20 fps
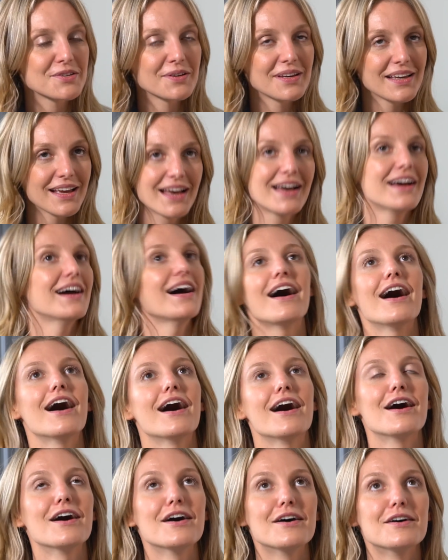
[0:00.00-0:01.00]

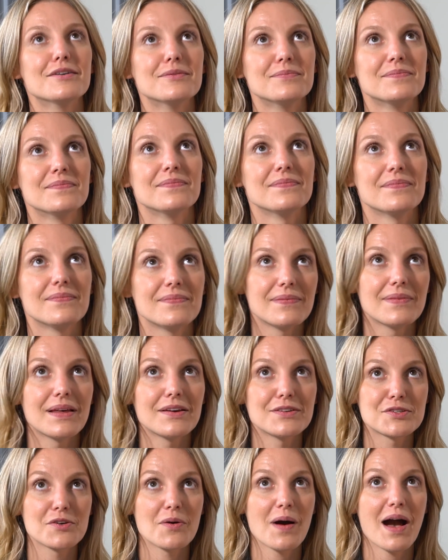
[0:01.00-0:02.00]
doing.
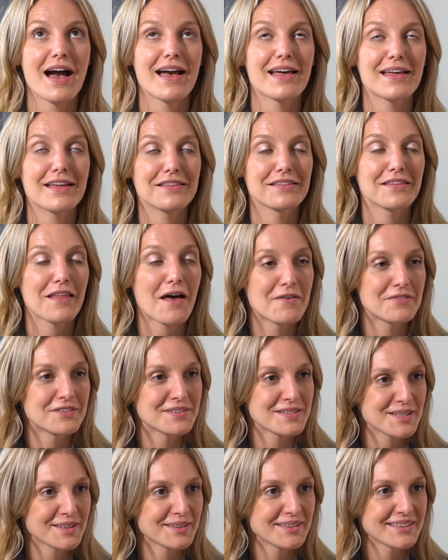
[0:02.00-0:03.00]
So I love
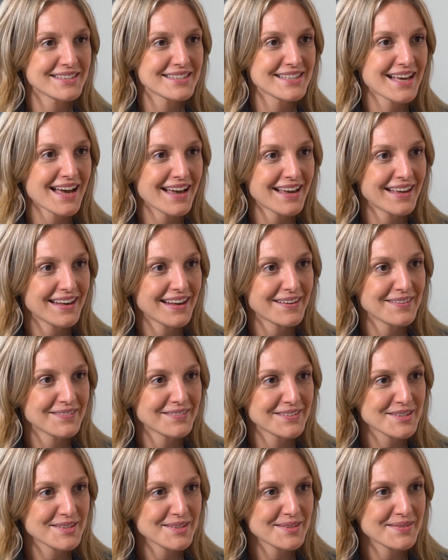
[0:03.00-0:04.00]
interior design. I
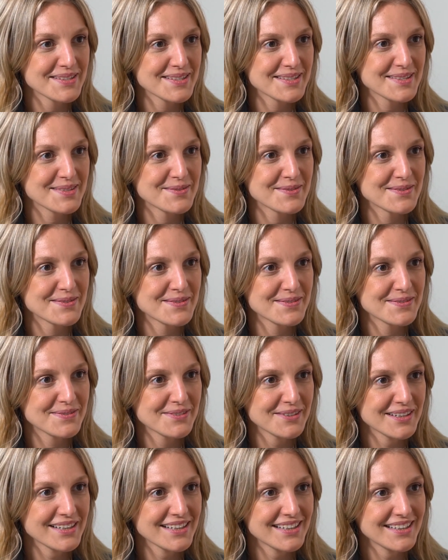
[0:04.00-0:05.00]
originally went to school
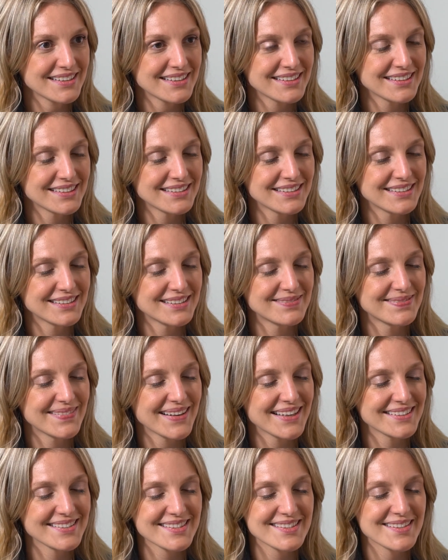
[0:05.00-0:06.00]
for it.
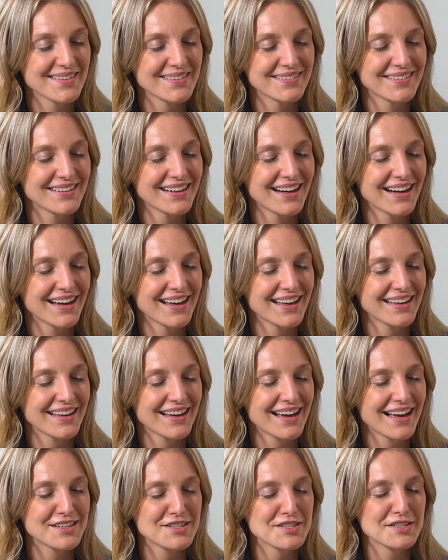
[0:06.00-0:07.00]
And so
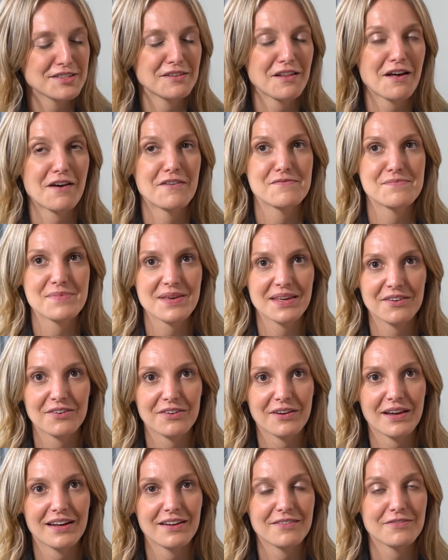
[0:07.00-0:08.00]
I just love being
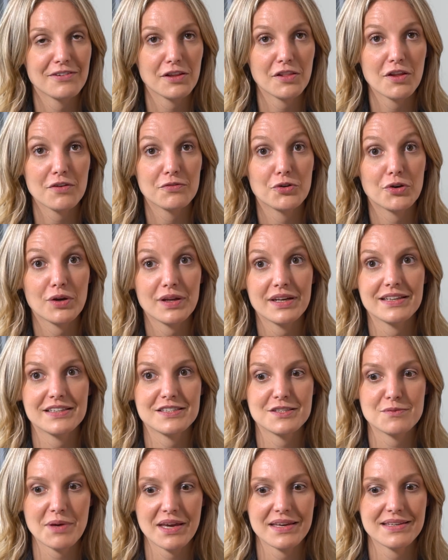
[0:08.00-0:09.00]
creative. I love creating
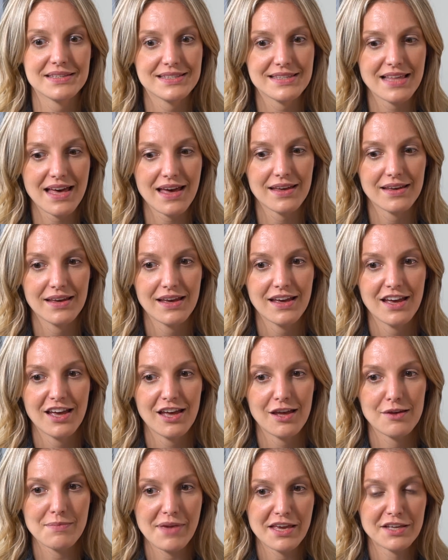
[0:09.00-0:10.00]
space that
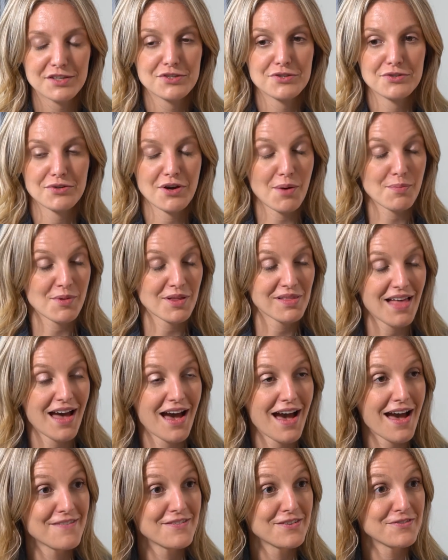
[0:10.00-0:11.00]
makes you come
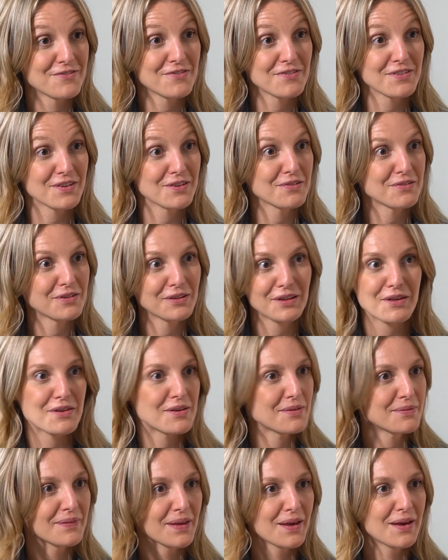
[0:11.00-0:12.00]
alive and feel
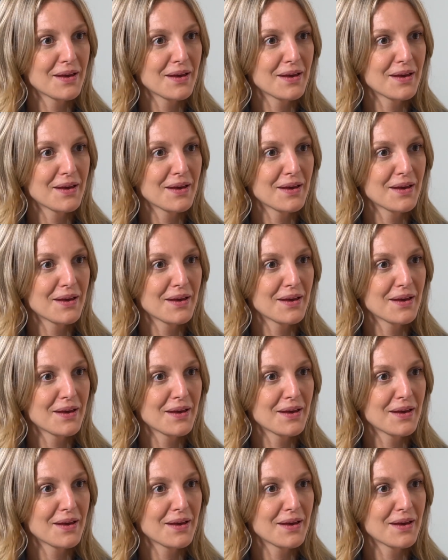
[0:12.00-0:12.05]
really,